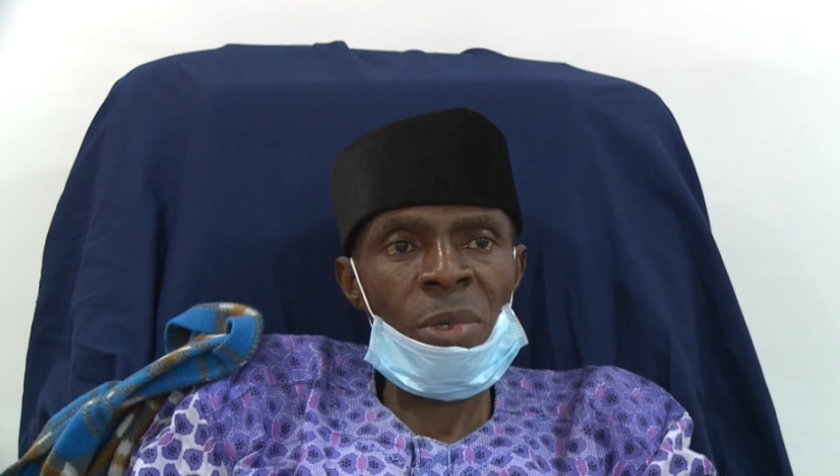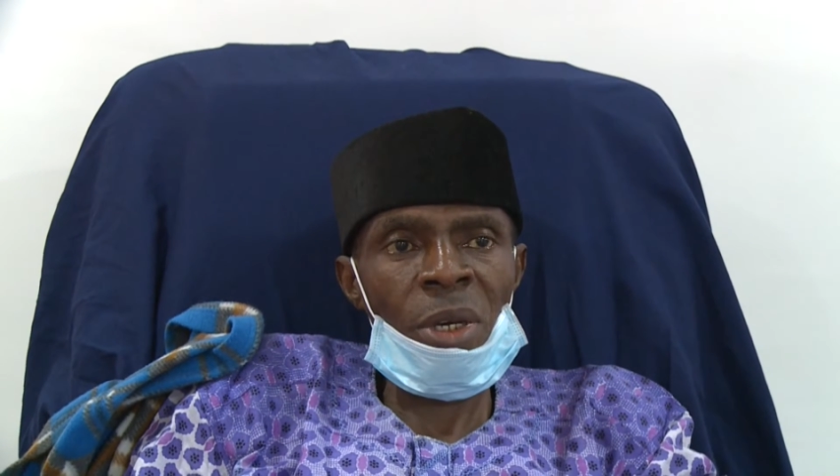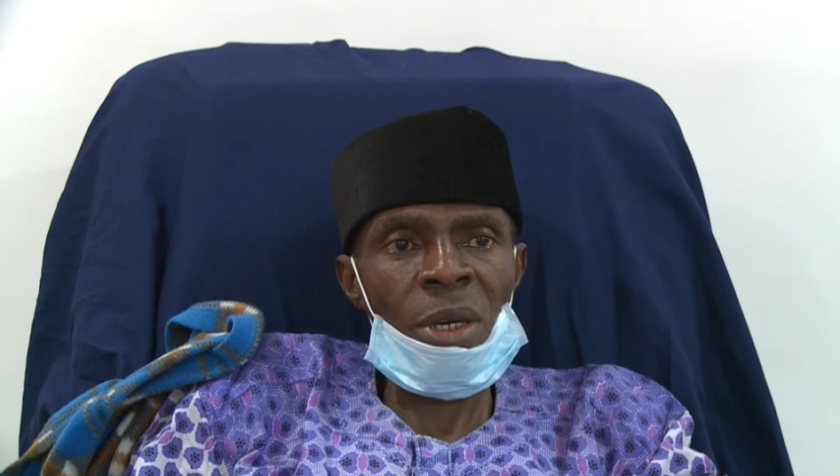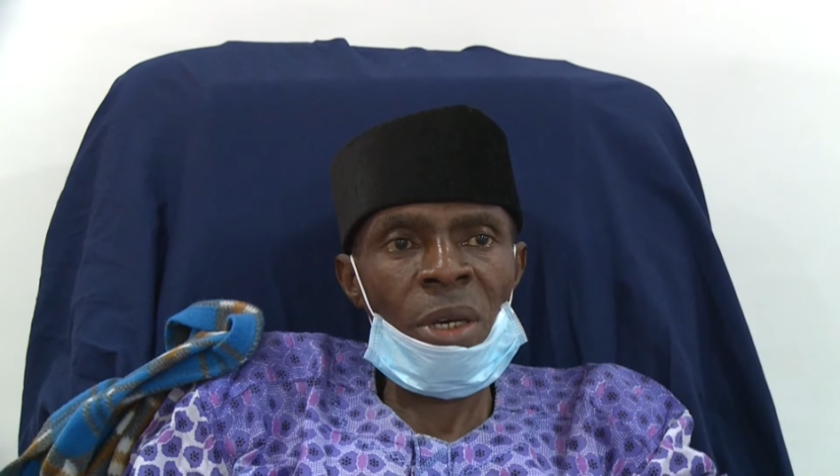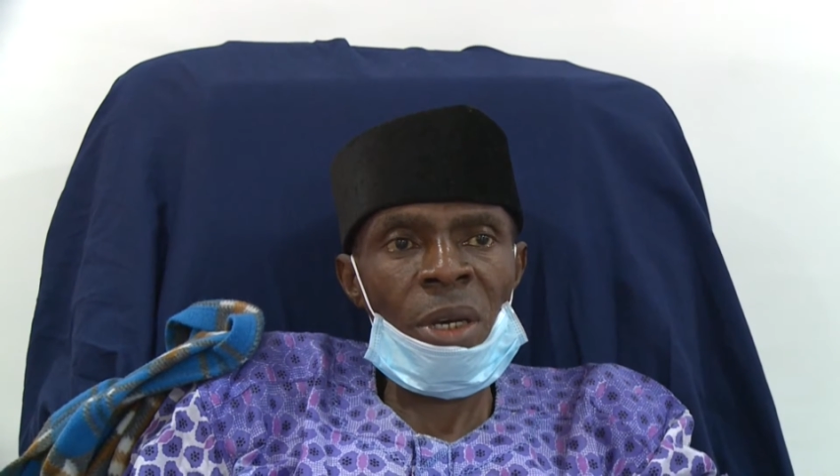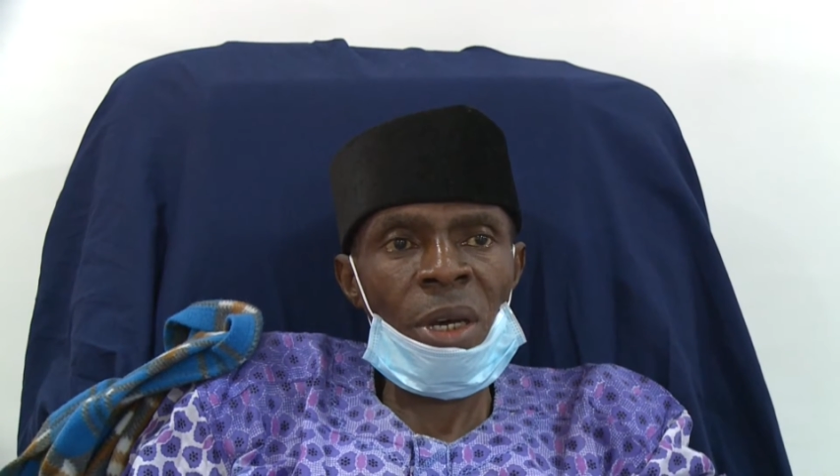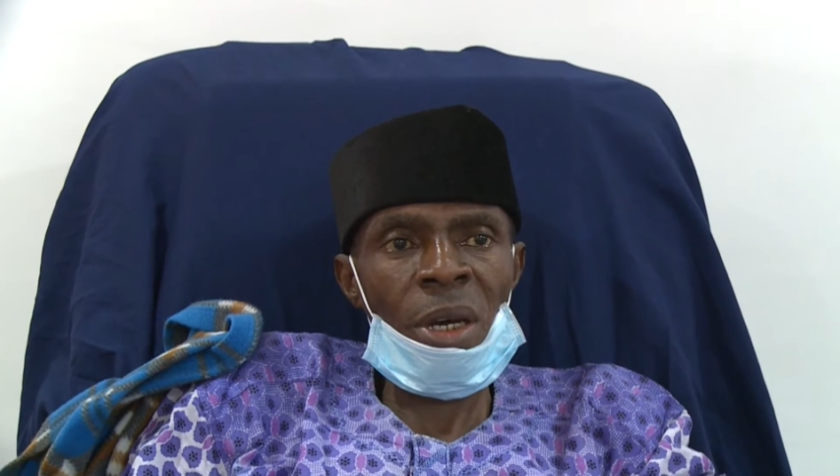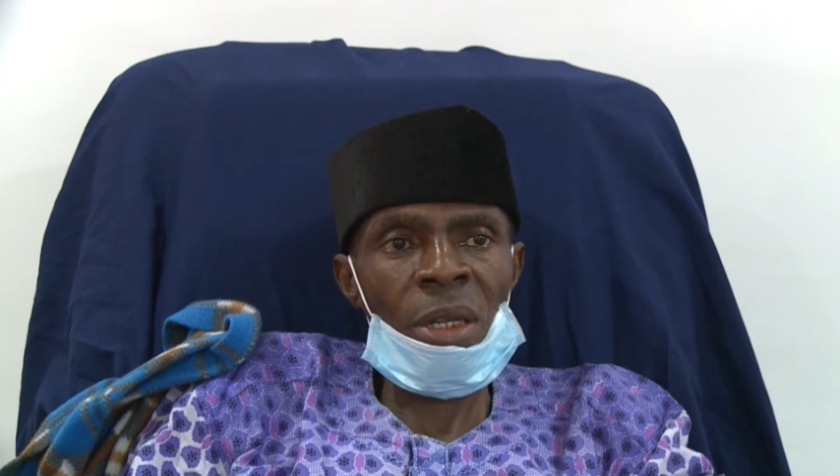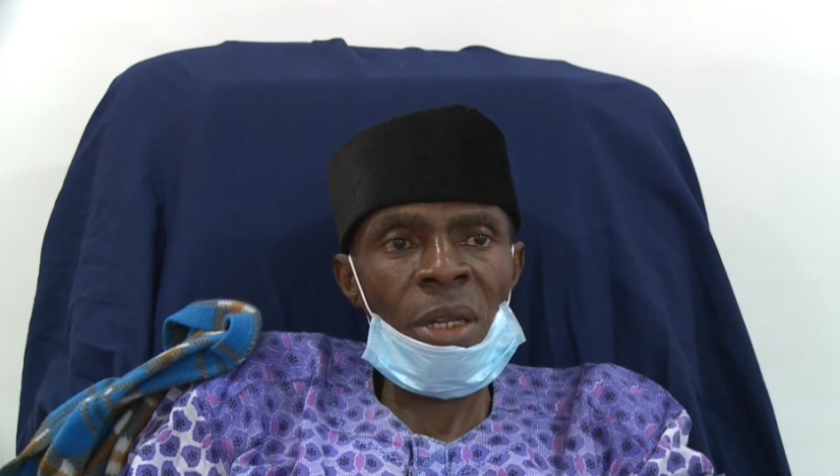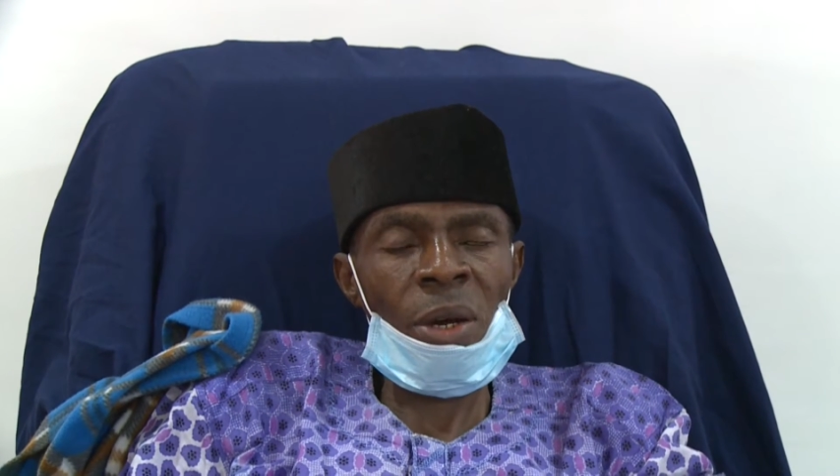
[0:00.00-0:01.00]
uh,
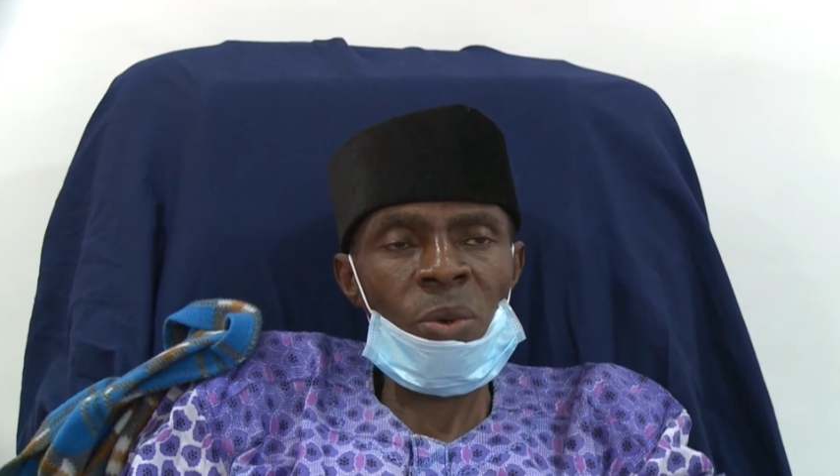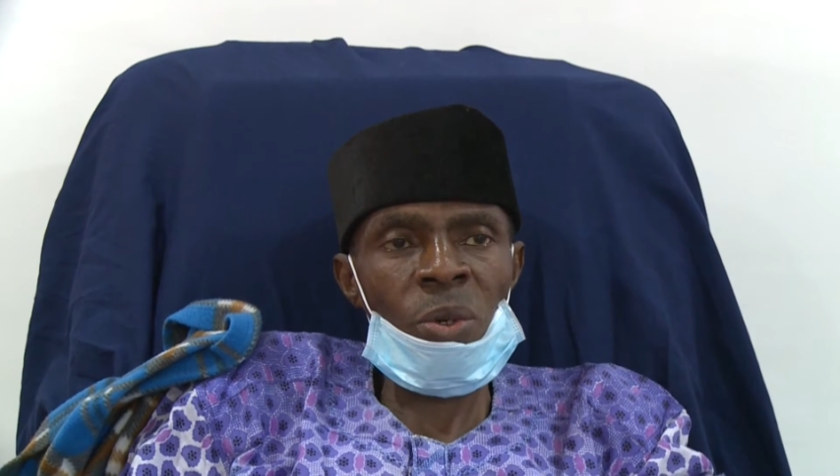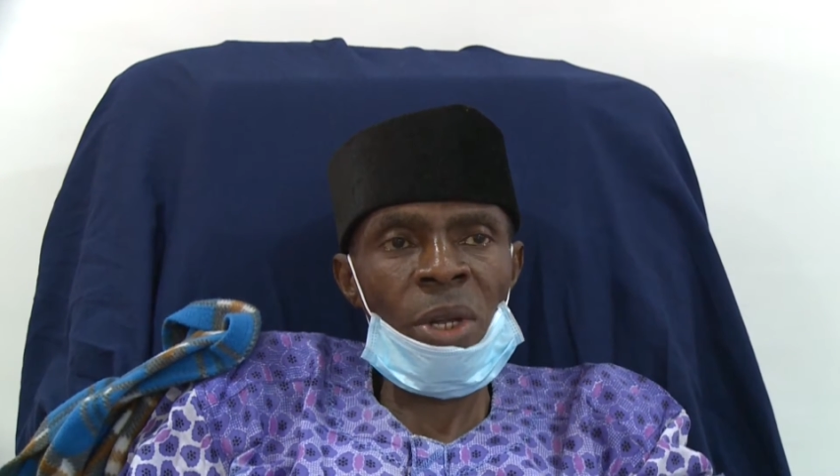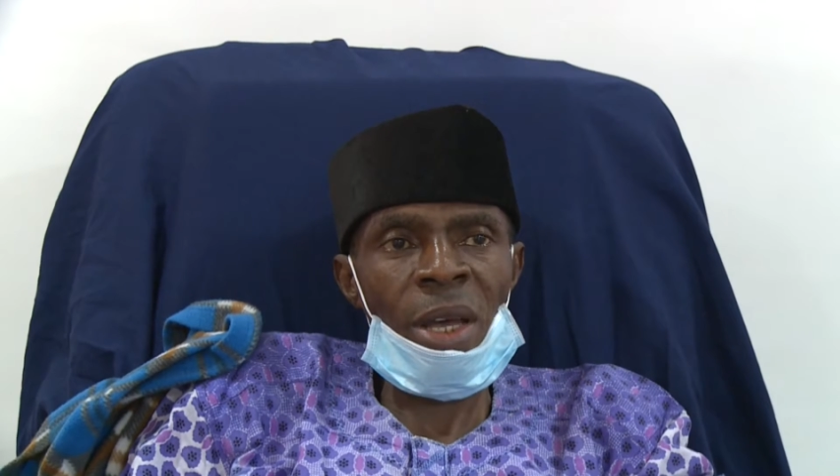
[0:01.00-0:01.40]
that could